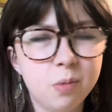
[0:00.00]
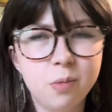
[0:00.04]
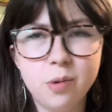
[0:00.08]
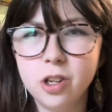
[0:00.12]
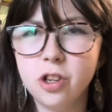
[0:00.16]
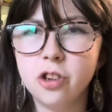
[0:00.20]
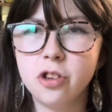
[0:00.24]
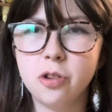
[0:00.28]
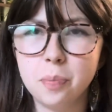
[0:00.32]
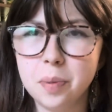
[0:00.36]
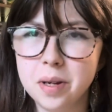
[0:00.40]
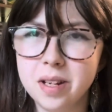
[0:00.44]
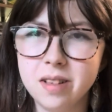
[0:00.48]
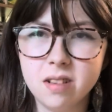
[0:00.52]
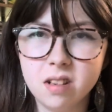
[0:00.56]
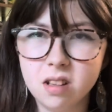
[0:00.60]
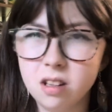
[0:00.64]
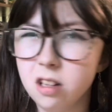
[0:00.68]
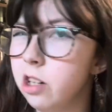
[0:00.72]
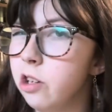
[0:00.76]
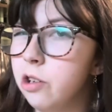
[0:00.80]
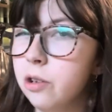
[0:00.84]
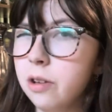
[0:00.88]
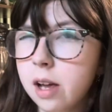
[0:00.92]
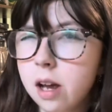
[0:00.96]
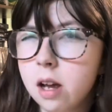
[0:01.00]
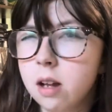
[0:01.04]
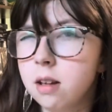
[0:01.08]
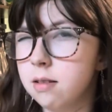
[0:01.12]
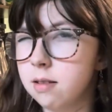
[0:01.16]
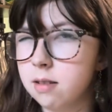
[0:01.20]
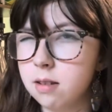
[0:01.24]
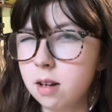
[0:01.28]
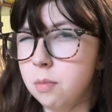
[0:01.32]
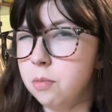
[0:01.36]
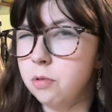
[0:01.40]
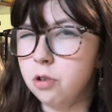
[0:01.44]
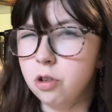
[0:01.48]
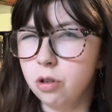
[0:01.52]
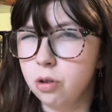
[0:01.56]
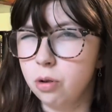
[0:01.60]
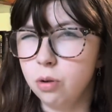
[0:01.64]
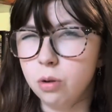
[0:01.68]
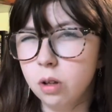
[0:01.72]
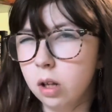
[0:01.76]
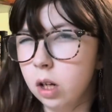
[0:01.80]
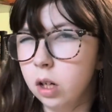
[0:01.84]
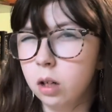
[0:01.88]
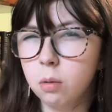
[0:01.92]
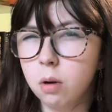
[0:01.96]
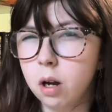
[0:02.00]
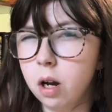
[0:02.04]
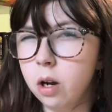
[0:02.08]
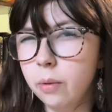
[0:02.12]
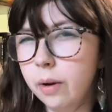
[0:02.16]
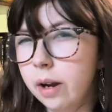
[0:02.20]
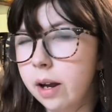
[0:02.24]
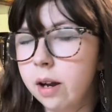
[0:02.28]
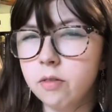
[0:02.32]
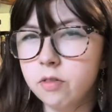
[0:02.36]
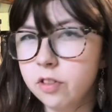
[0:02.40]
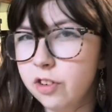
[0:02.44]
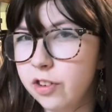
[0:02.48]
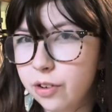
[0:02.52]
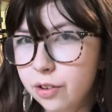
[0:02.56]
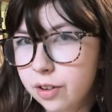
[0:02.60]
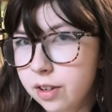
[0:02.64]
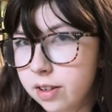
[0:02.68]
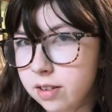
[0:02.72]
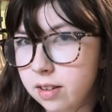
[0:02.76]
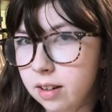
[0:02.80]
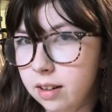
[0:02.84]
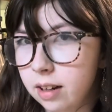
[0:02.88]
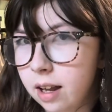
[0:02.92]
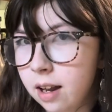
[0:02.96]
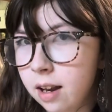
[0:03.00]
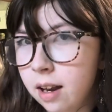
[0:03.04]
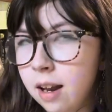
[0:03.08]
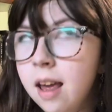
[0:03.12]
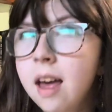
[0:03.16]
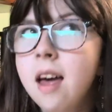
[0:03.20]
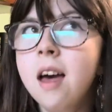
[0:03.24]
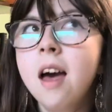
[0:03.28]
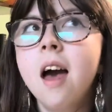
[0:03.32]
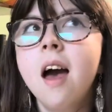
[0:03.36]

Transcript: we just basically do that in step 2? Like, why do I have to do this again?